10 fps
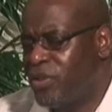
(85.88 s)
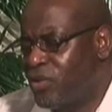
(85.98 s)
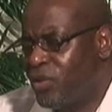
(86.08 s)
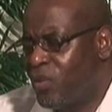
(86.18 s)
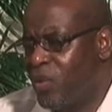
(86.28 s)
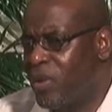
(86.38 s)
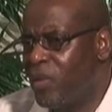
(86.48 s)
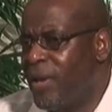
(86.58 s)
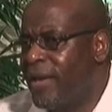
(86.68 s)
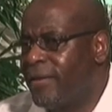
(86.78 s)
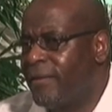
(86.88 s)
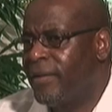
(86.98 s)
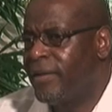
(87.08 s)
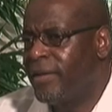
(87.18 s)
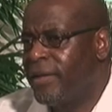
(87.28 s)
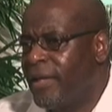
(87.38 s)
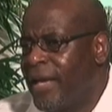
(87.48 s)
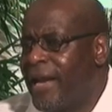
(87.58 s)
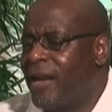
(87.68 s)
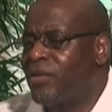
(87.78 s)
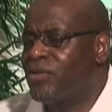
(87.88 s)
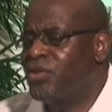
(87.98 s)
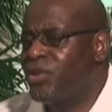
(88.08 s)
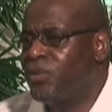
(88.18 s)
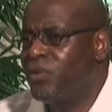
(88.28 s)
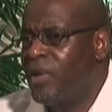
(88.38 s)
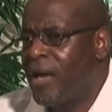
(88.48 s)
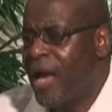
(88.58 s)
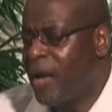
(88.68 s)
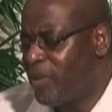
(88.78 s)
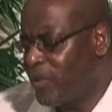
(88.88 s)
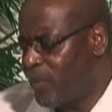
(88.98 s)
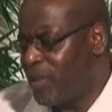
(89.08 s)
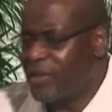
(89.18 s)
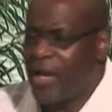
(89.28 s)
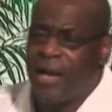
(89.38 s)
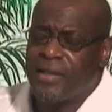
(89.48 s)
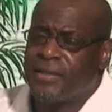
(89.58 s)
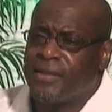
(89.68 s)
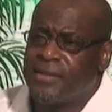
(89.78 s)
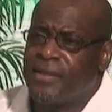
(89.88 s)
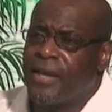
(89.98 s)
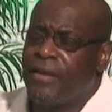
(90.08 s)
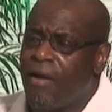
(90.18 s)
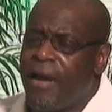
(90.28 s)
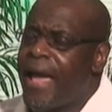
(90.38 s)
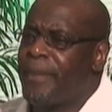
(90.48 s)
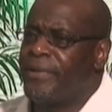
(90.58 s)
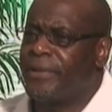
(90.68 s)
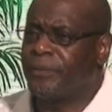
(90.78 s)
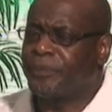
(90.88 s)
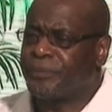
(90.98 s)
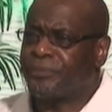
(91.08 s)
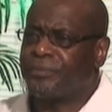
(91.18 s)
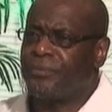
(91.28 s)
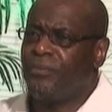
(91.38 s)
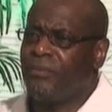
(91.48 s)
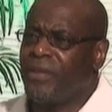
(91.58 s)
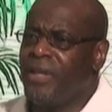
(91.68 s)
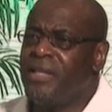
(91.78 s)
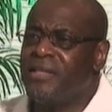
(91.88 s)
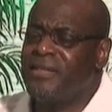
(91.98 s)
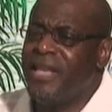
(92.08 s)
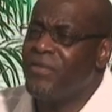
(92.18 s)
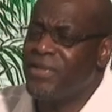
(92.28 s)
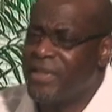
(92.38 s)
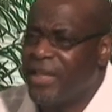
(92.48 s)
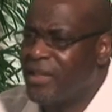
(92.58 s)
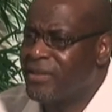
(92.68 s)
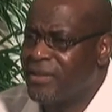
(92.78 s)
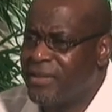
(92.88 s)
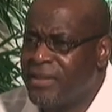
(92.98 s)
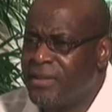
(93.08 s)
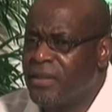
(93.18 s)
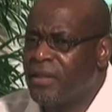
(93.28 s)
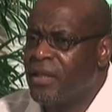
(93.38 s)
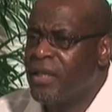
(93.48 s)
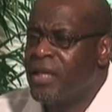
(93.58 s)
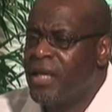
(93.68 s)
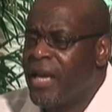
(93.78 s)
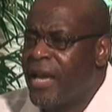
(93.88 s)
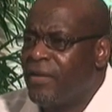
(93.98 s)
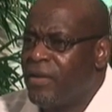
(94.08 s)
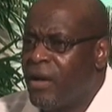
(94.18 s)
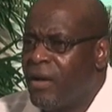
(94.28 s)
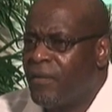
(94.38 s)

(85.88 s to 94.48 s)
we just took 1 away. And out of those 2, how many we can honestly say are happy? It's a devastating statistic, and